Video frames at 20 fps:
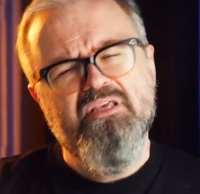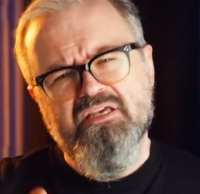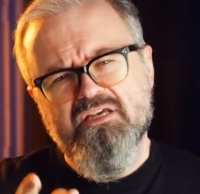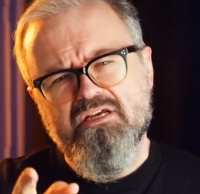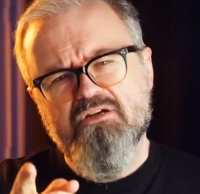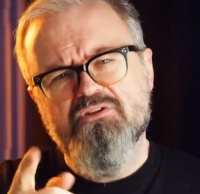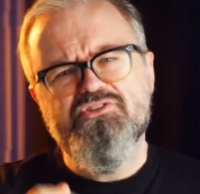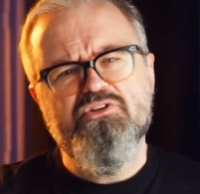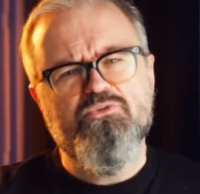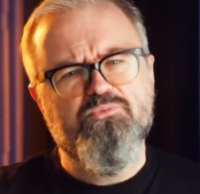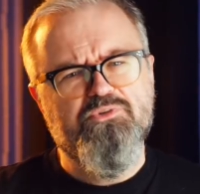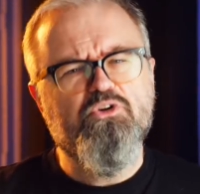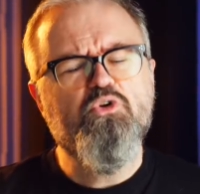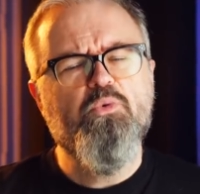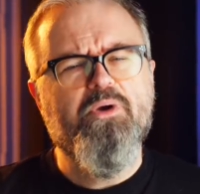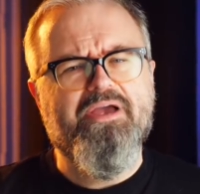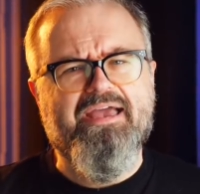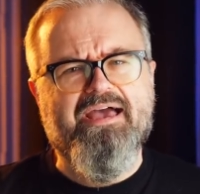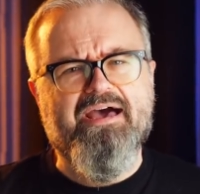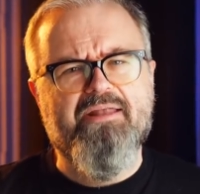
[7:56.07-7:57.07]
Here's a real
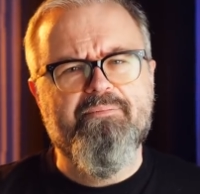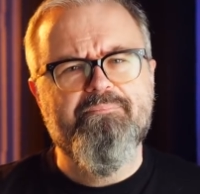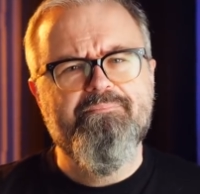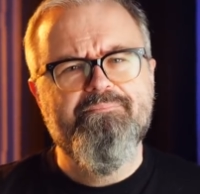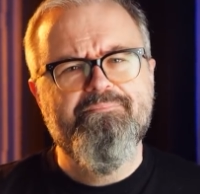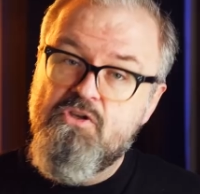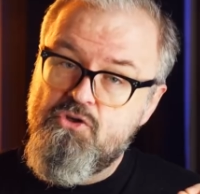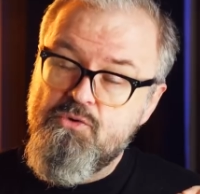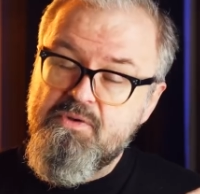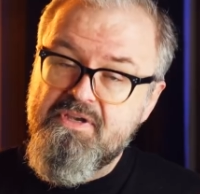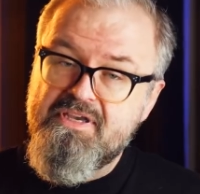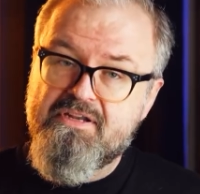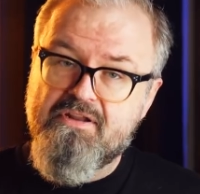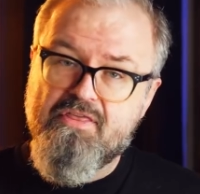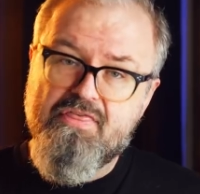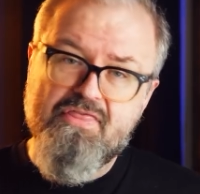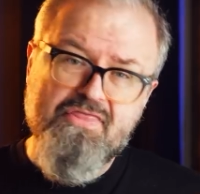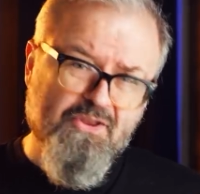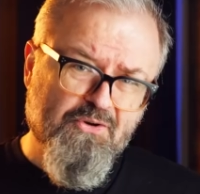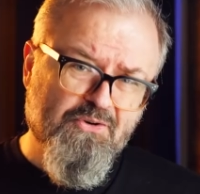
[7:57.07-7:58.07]
quick ad. You can get a
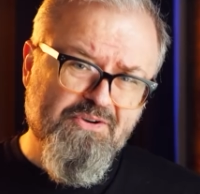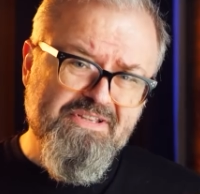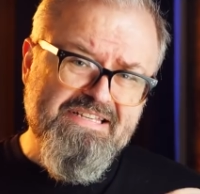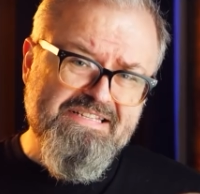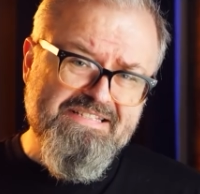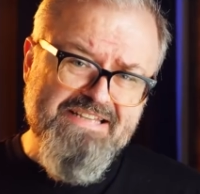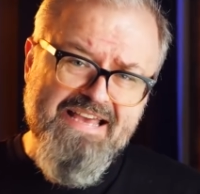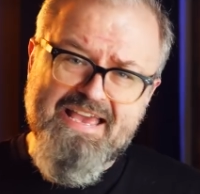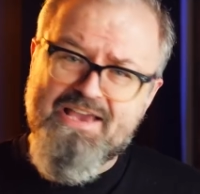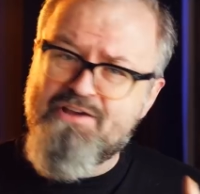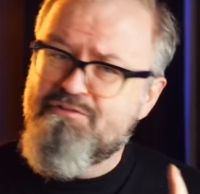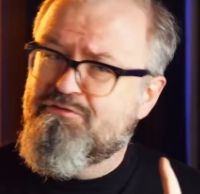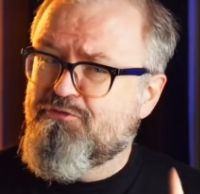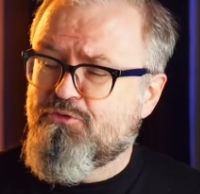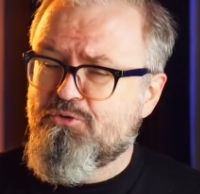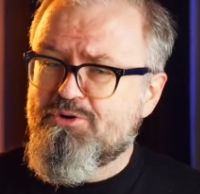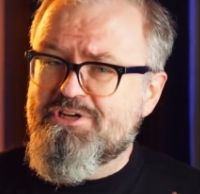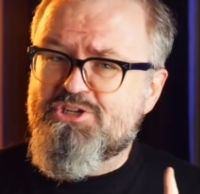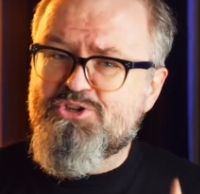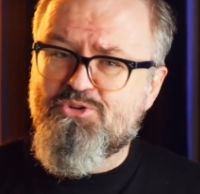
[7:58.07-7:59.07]
30-day
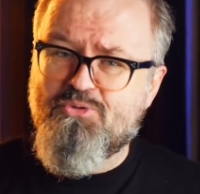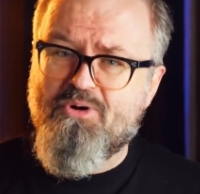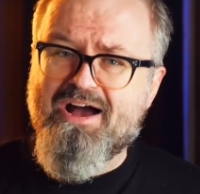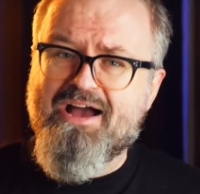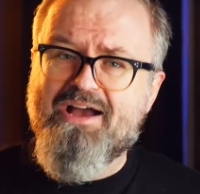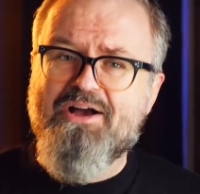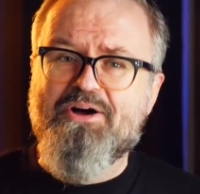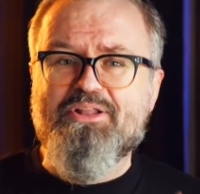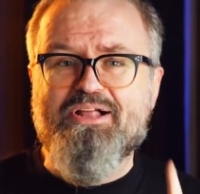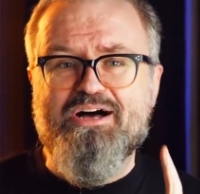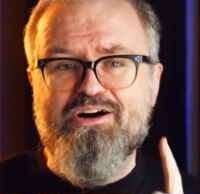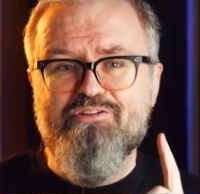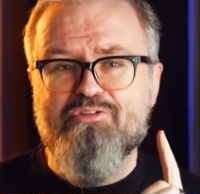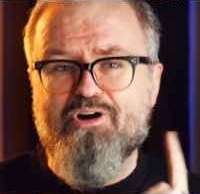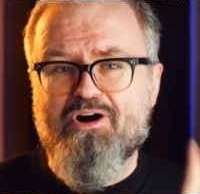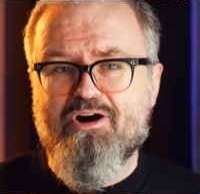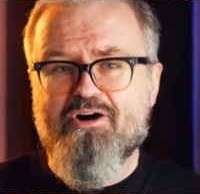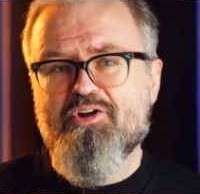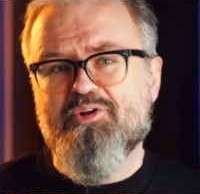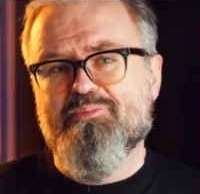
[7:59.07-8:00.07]
free trial of
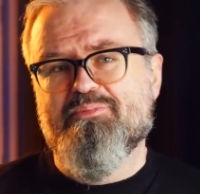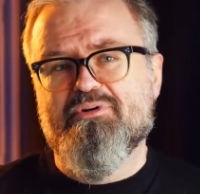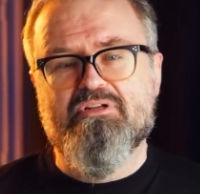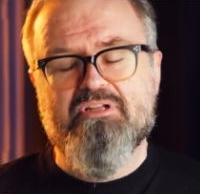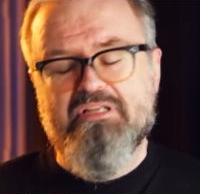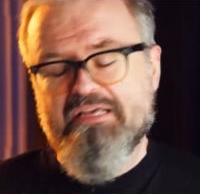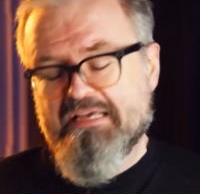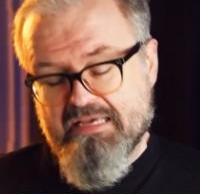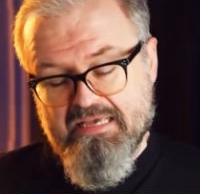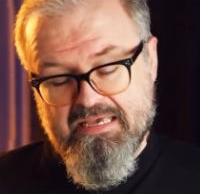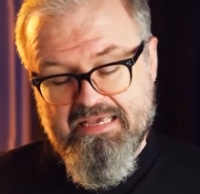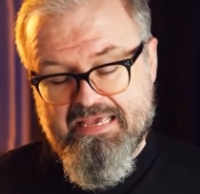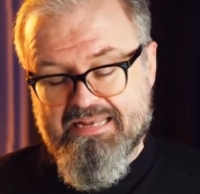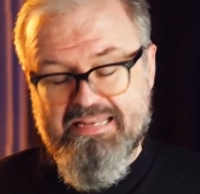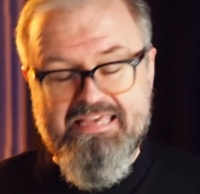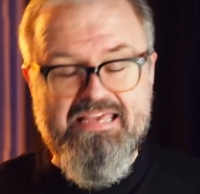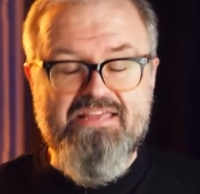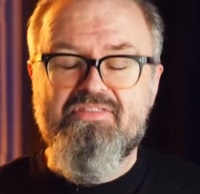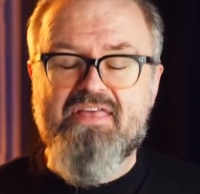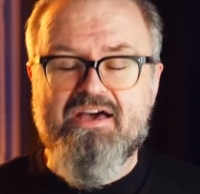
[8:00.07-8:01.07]
Audible,
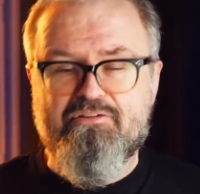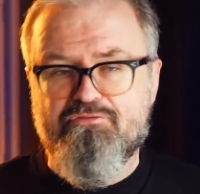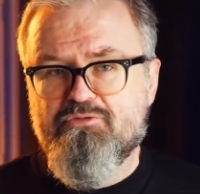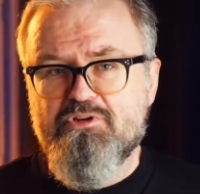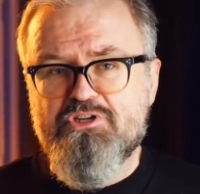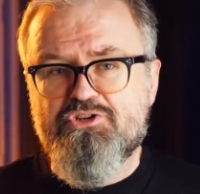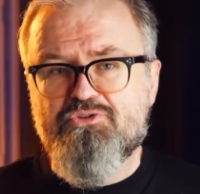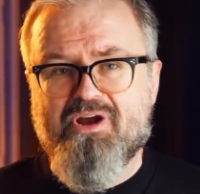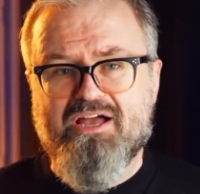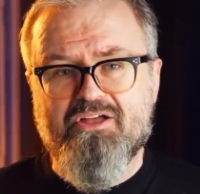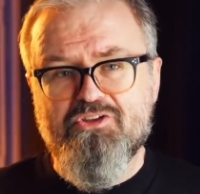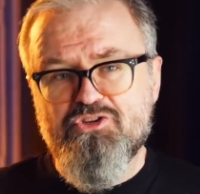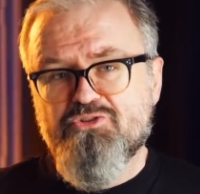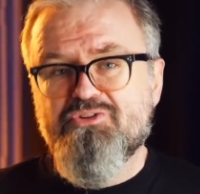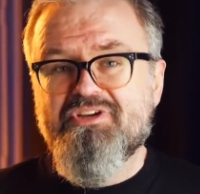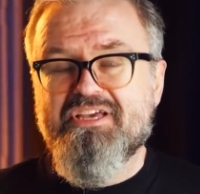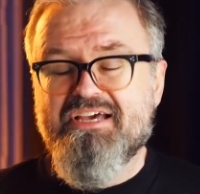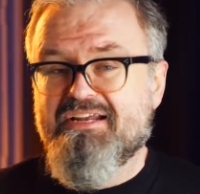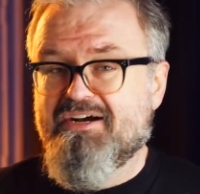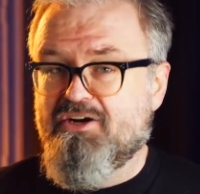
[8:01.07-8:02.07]
and in that free trial,
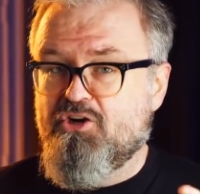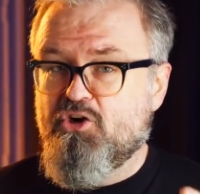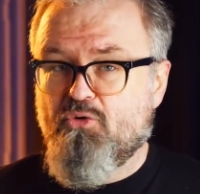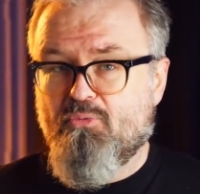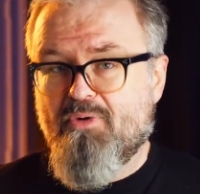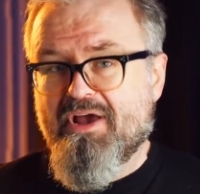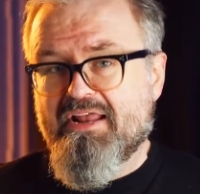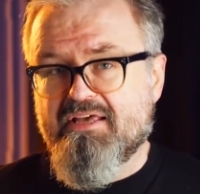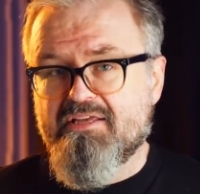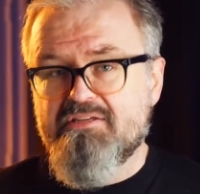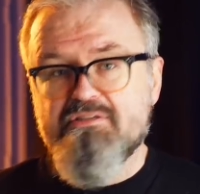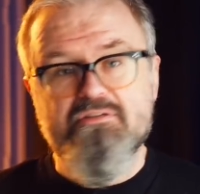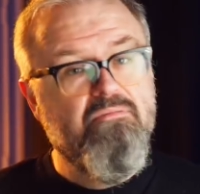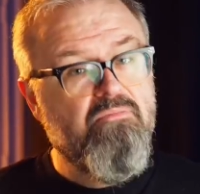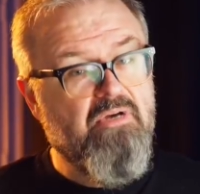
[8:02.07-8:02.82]
you'll get a credit,